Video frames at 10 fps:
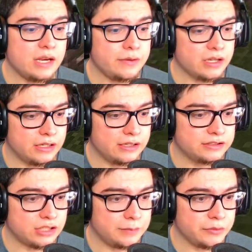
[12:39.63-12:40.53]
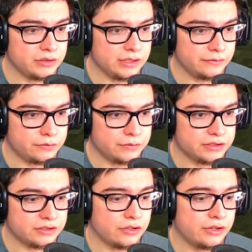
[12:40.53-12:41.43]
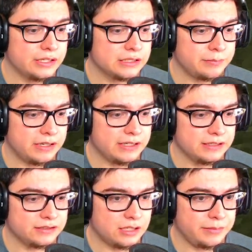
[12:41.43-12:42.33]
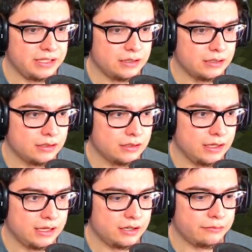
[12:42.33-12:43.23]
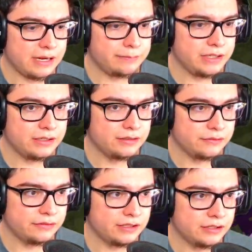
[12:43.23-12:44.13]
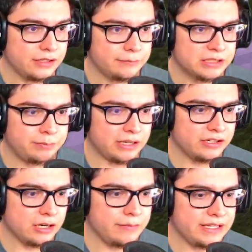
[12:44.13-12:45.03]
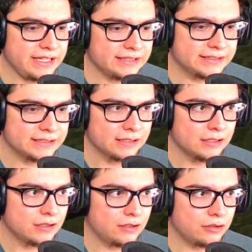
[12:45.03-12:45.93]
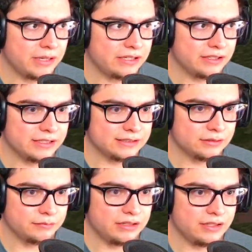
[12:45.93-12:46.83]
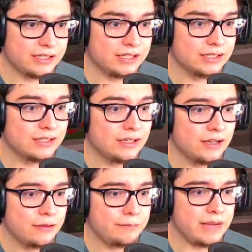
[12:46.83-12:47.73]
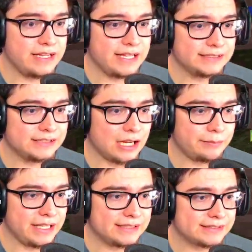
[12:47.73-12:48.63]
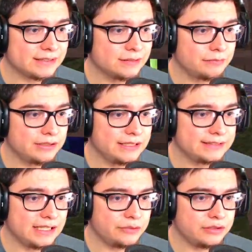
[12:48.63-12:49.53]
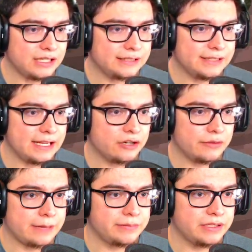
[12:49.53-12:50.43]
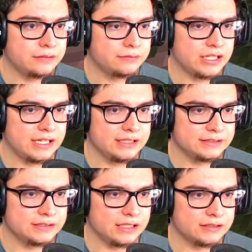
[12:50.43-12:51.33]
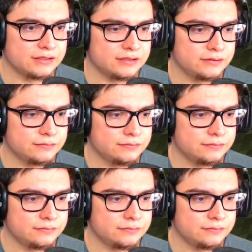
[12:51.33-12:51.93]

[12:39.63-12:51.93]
right, there we go. Now the zombie will live. We're just going to go ahead and spawn in a zombie and a raptor. We're going to go ahead and spawn in our minions. Oh my goodness. But look, minion zombies. But they sadly will not attack a raptor, which kind of sucks.